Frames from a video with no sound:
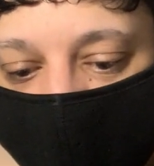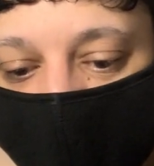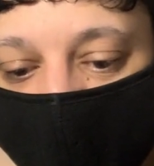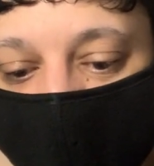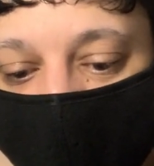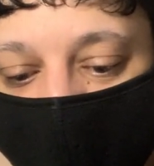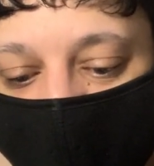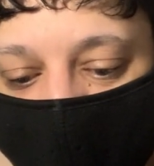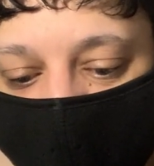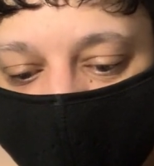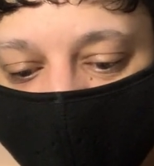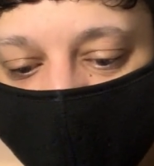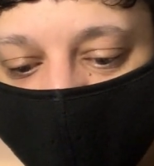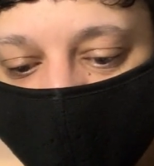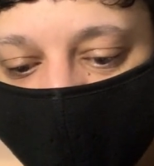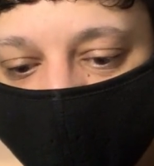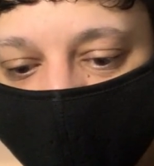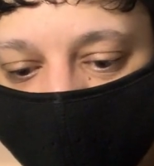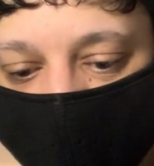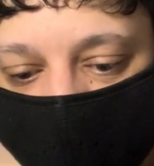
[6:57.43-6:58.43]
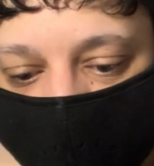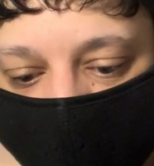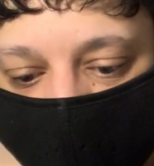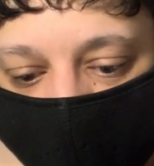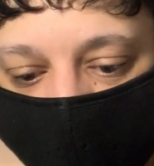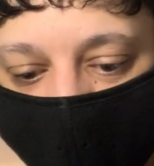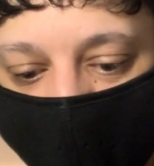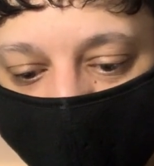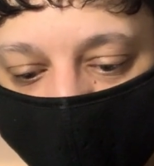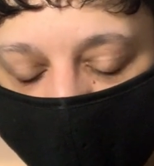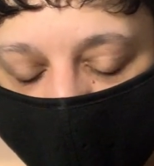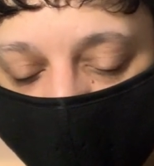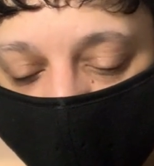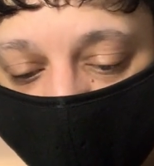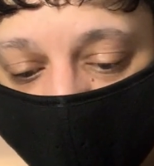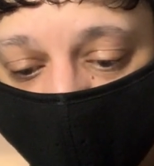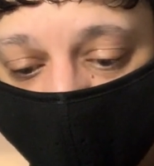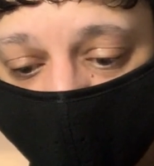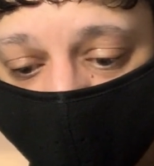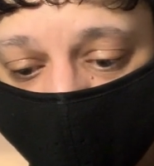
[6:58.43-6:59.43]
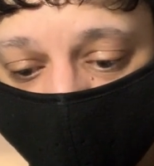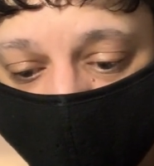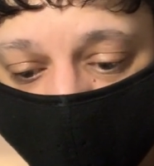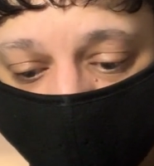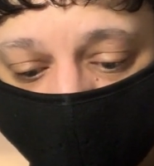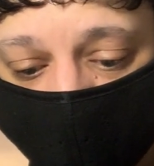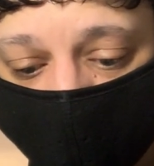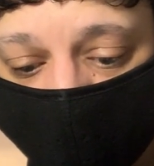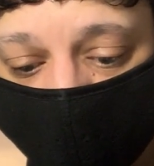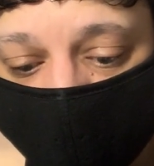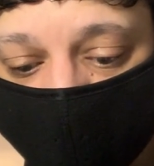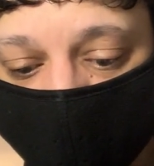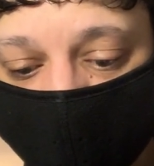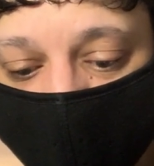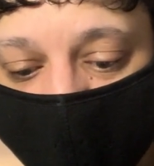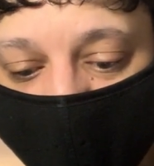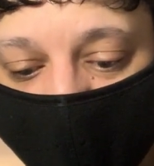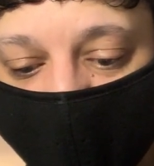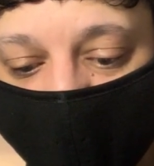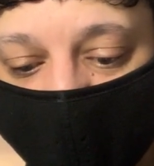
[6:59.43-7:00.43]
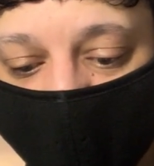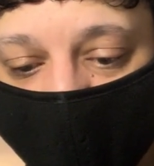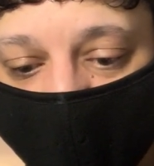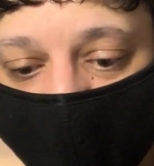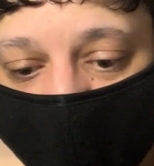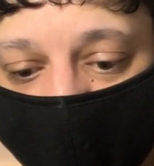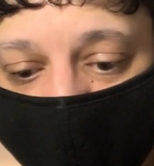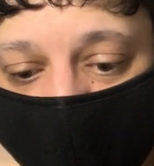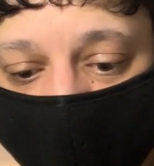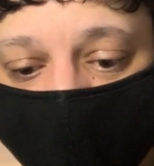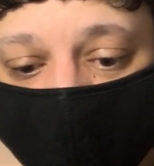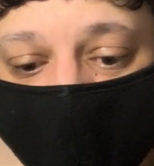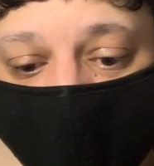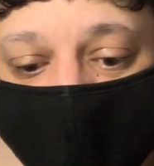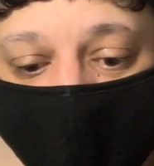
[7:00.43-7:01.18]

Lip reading: there's that. So yeah, we're gonna do some stacking, and